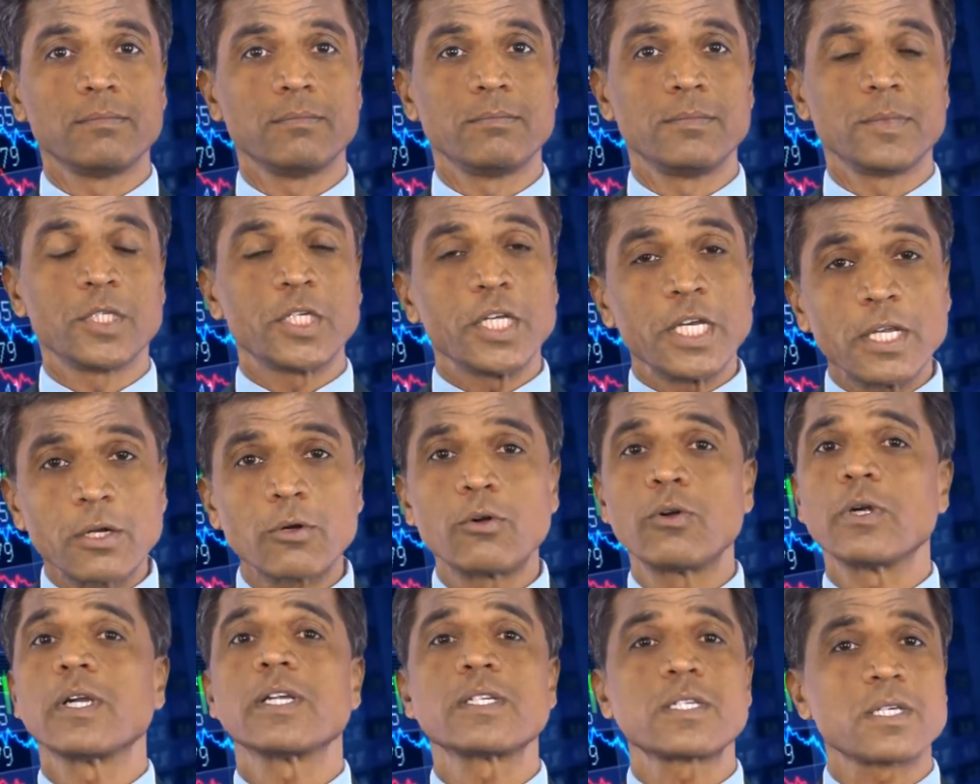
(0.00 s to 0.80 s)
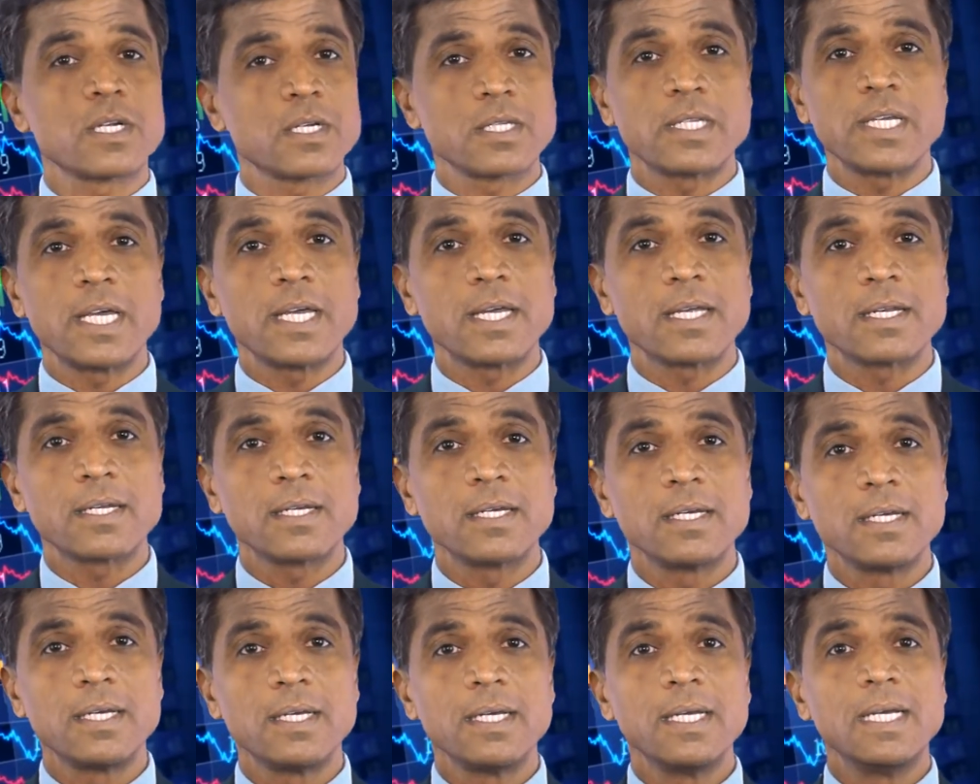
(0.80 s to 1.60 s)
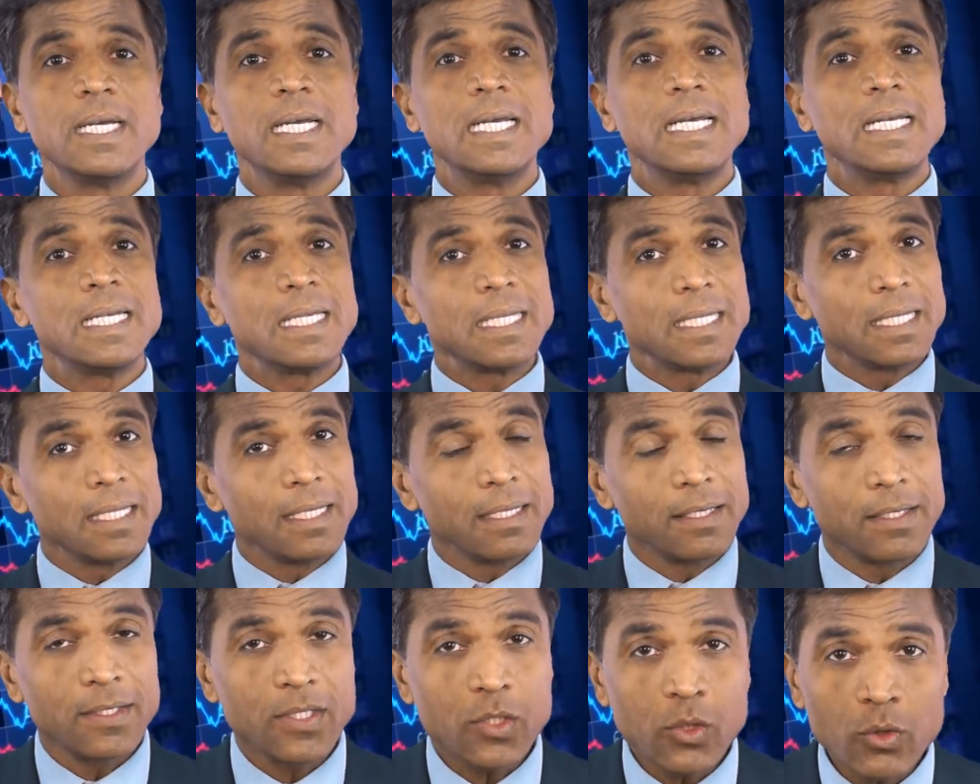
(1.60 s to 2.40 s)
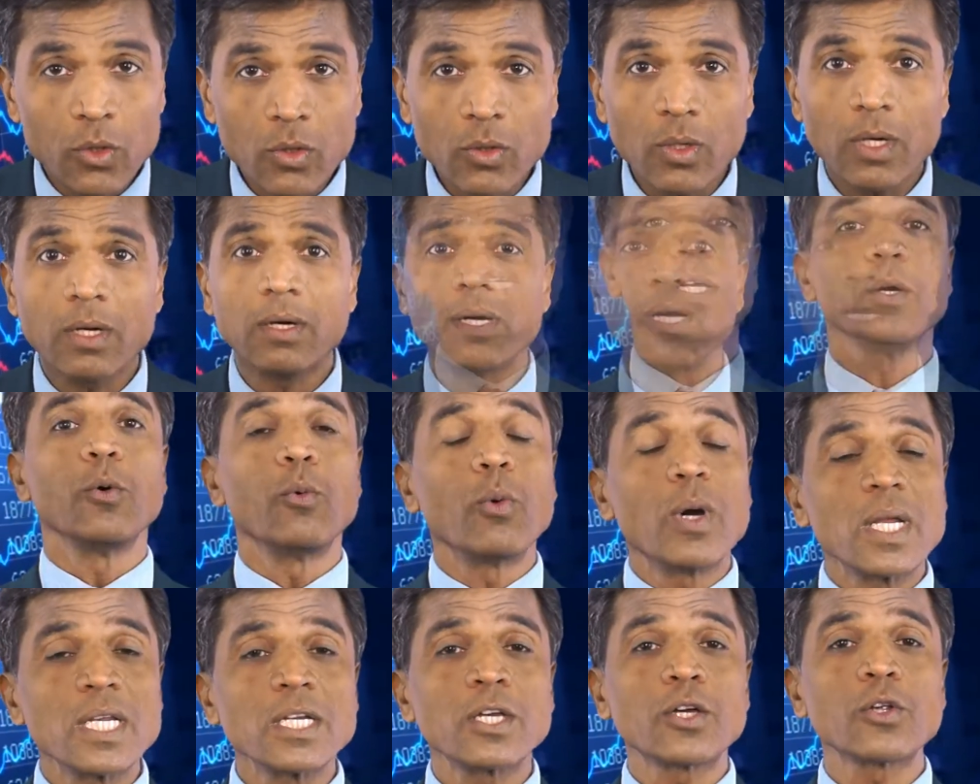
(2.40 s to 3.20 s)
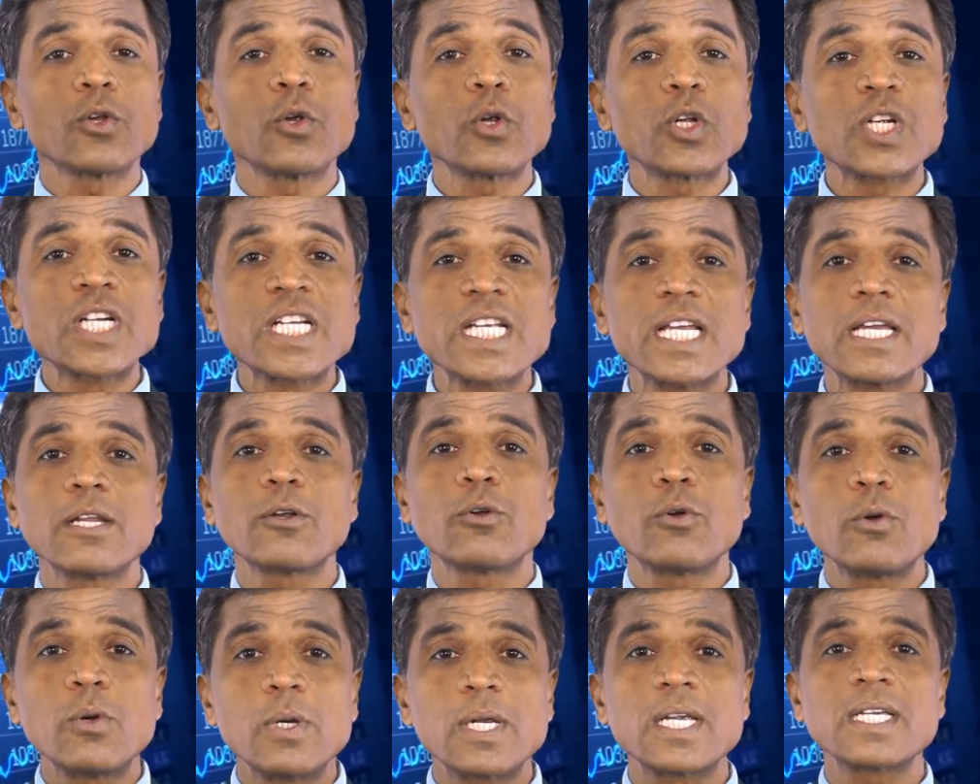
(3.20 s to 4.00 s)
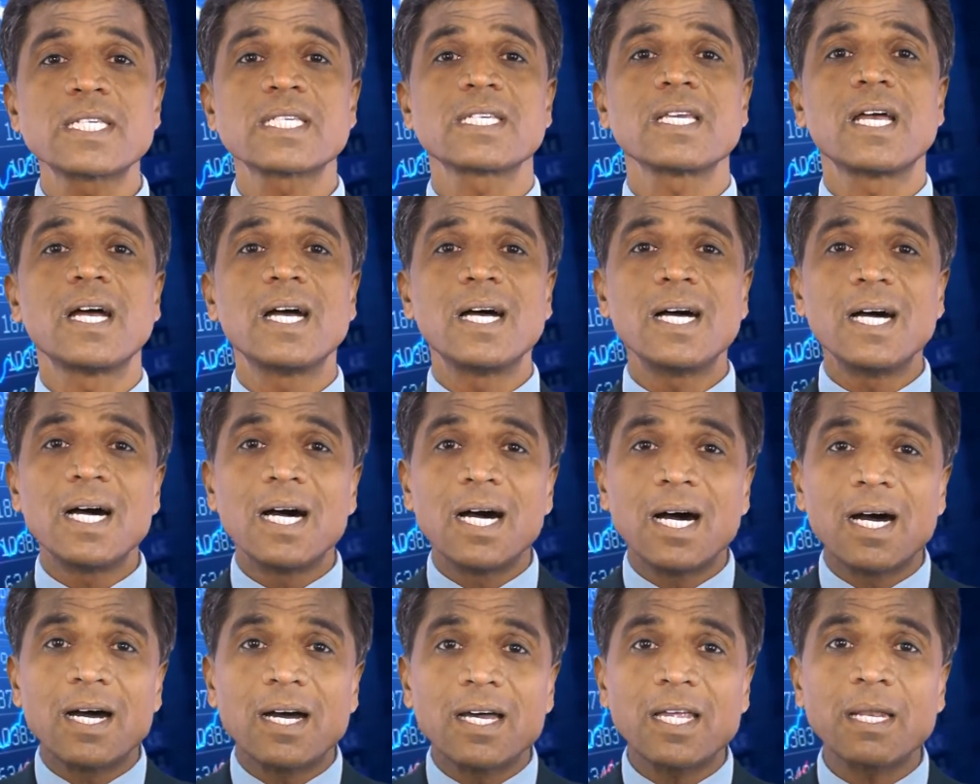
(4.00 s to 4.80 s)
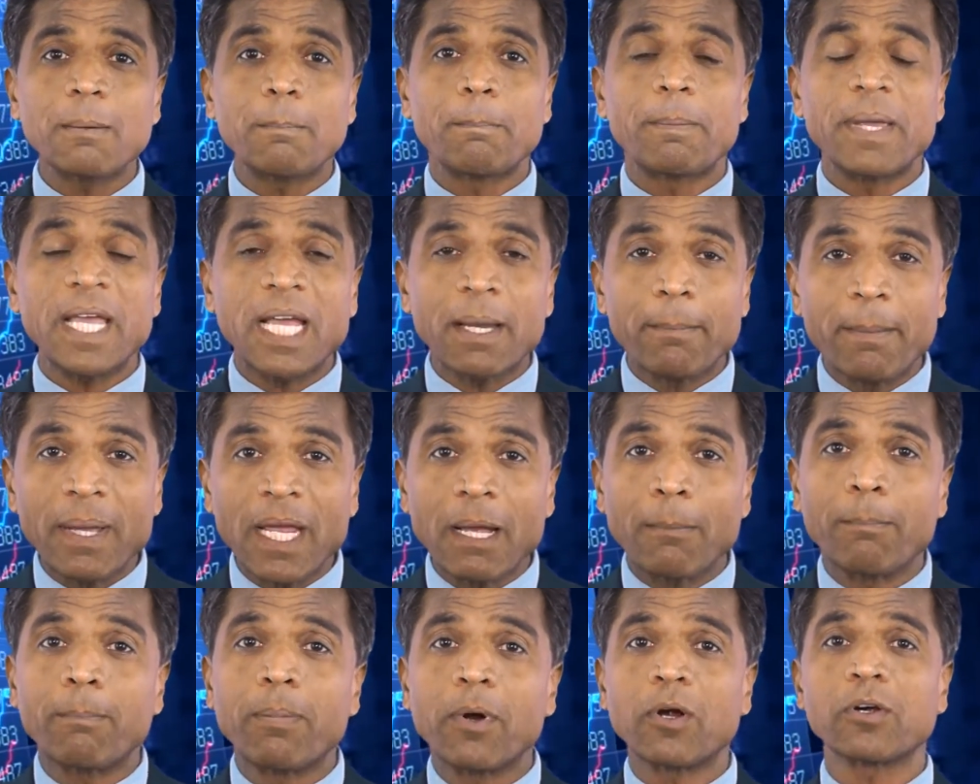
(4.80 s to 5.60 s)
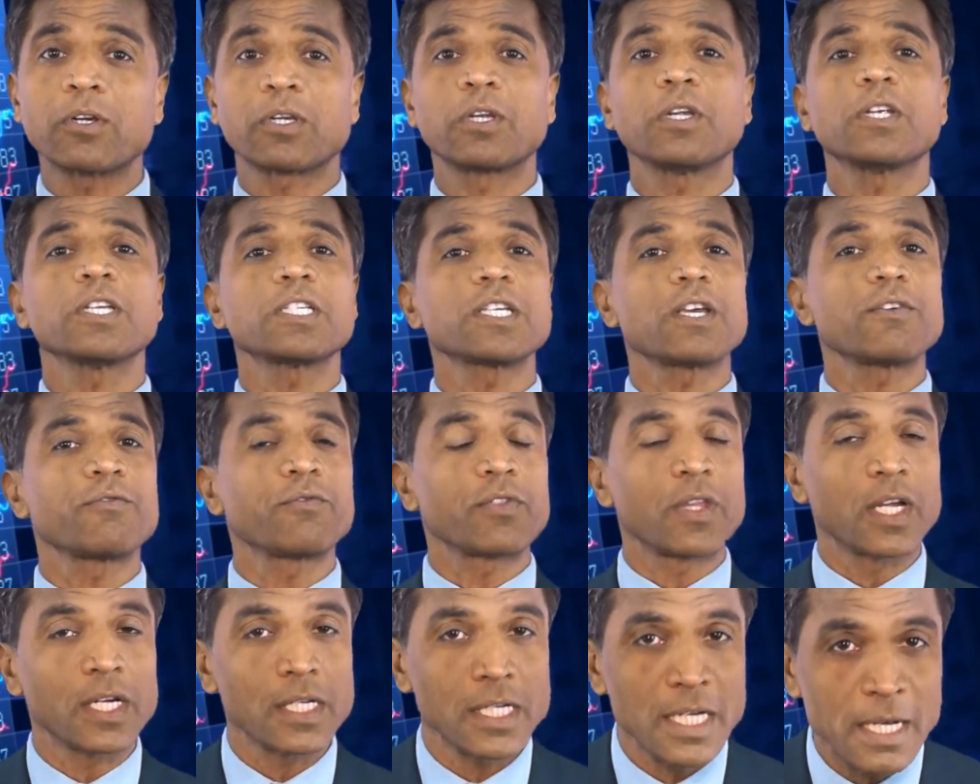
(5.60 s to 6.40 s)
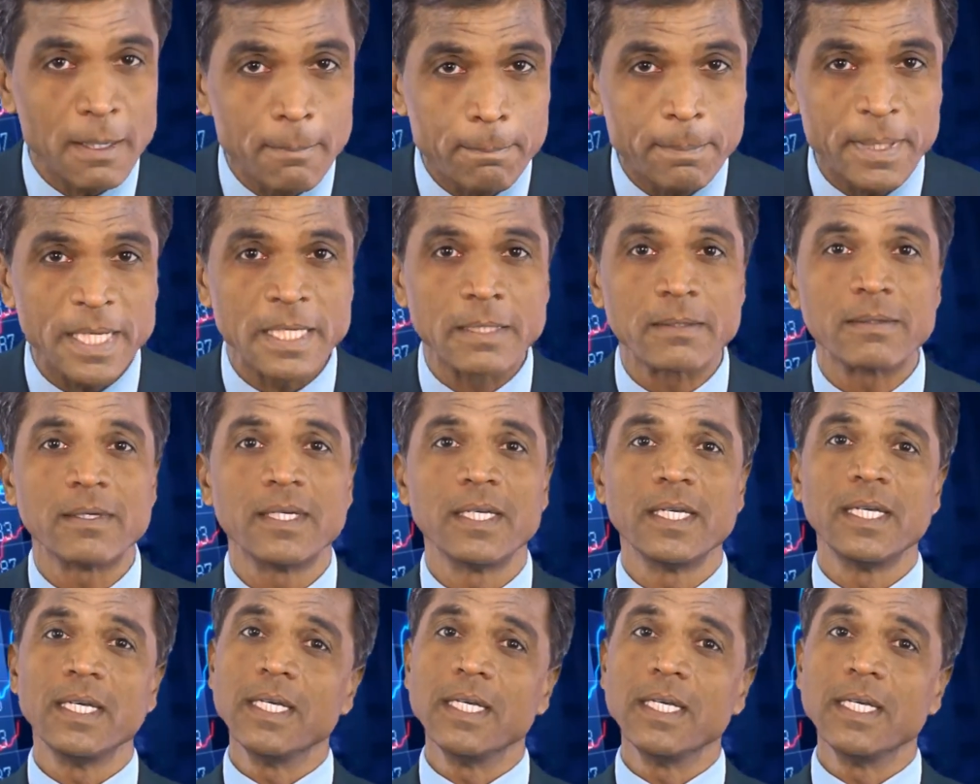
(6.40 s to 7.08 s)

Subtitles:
shareholders are there, so 1 crore shareholders are becoming a partners of that company.